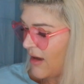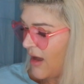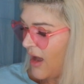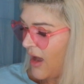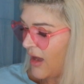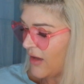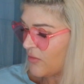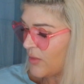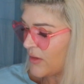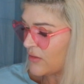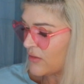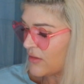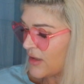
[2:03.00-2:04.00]

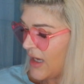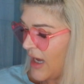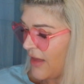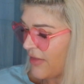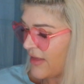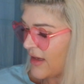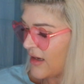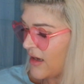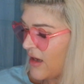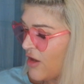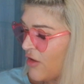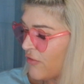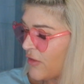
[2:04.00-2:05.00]
hospital gothic
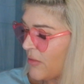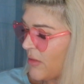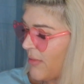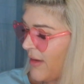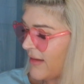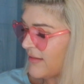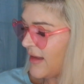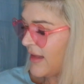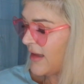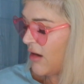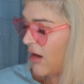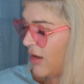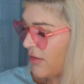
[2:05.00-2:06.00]
from the
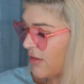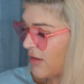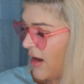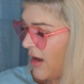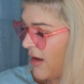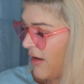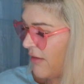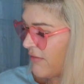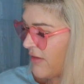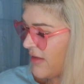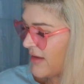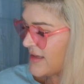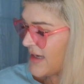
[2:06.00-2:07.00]
best-selling author of
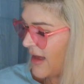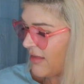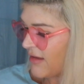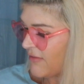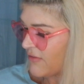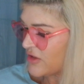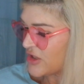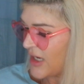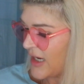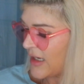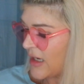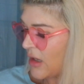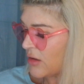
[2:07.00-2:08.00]
The Death of
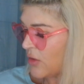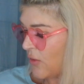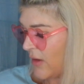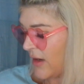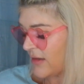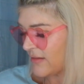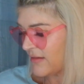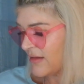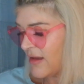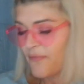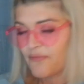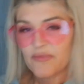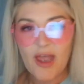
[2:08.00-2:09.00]
Jane Lawrence.
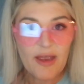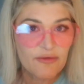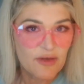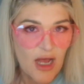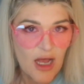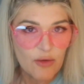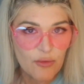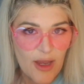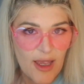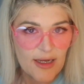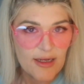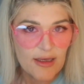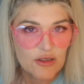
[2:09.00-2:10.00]
I've not
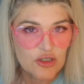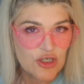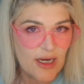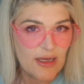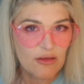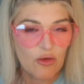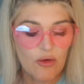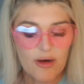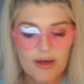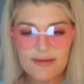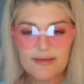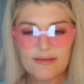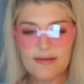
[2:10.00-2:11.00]
read Jane
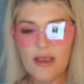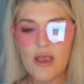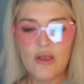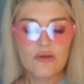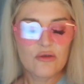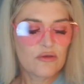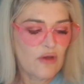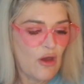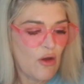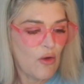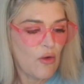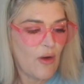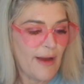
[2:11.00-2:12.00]
Lawrence,
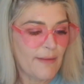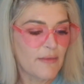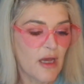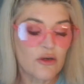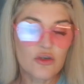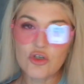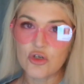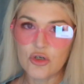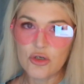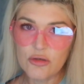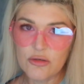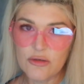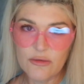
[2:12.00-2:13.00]
so I'm not sure
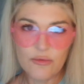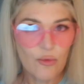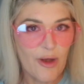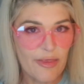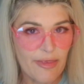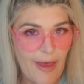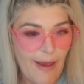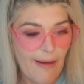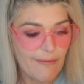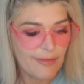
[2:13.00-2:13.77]
what that